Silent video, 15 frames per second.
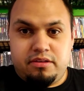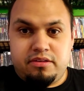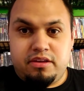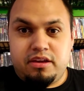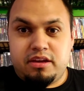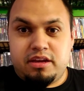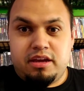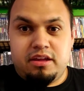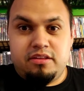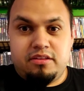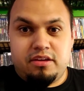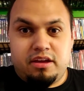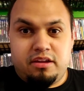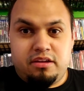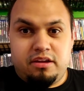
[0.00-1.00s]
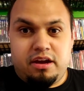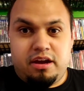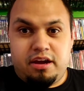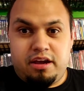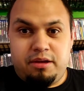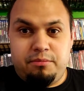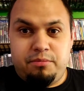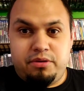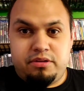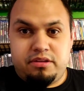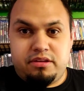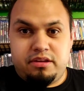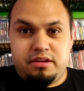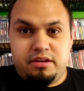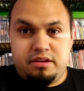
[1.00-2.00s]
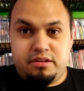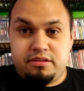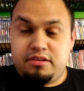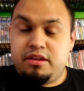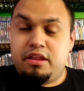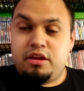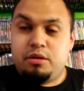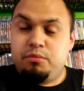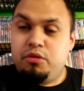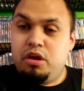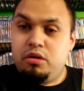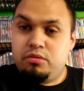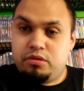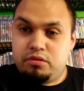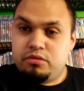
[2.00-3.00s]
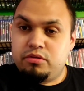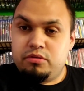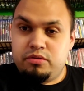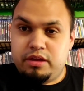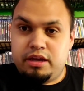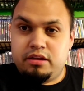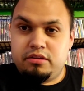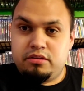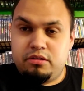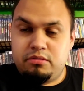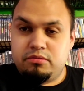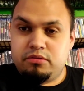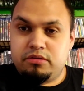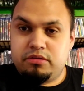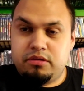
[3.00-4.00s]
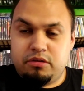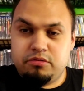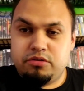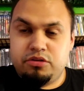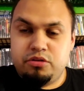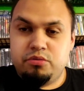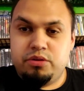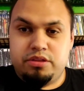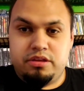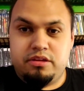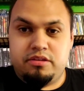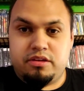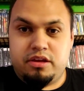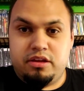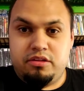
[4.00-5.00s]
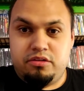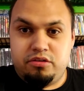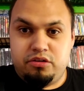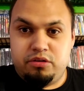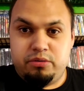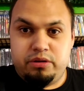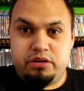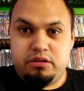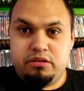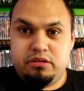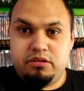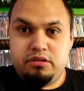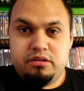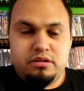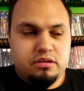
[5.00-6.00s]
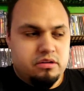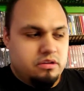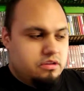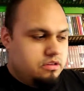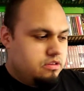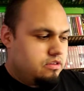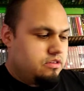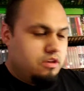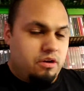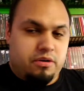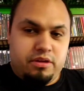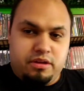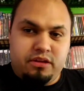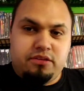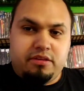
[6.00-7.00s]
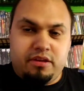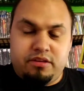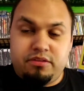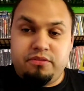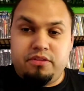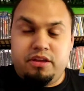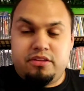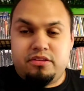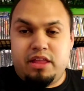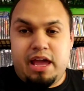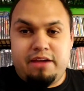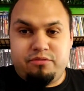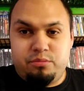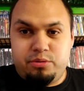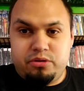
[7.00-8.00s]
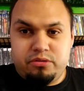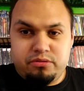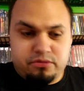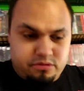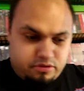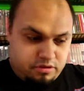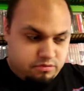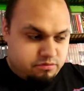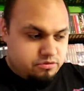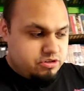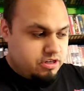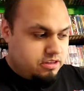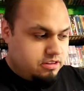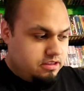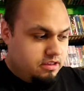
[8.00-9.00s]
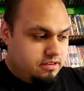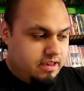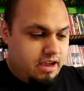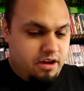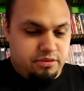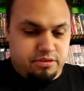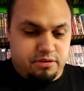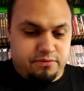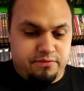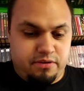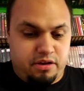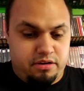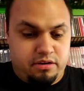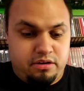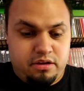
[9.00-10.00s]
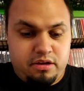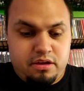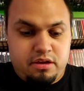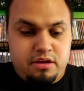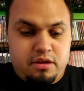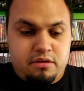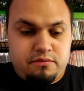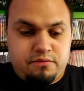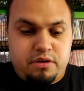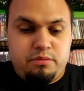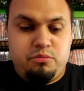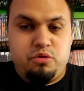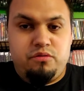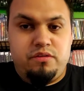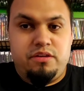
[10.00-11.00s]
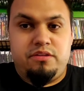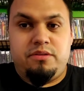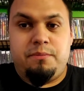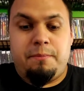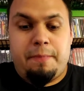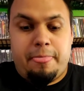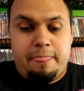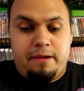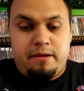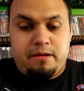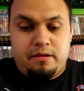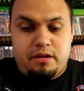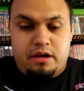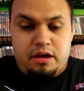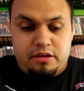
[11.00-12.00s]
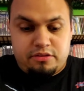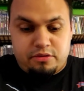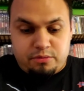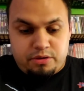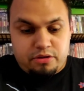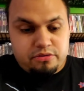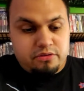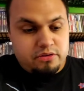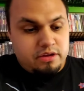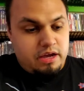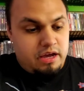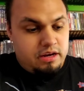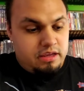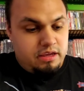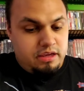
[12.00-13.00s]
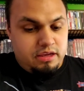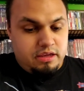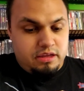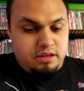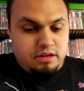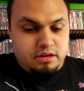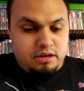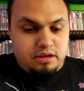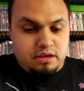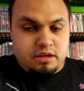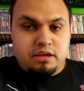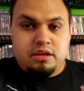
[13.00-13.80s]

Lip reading: seeing kids getting high, but it's telling them, no, don't do that. Don't do what these kids are doing. So it's laughable. So check these out. They're fun movies. So we also got in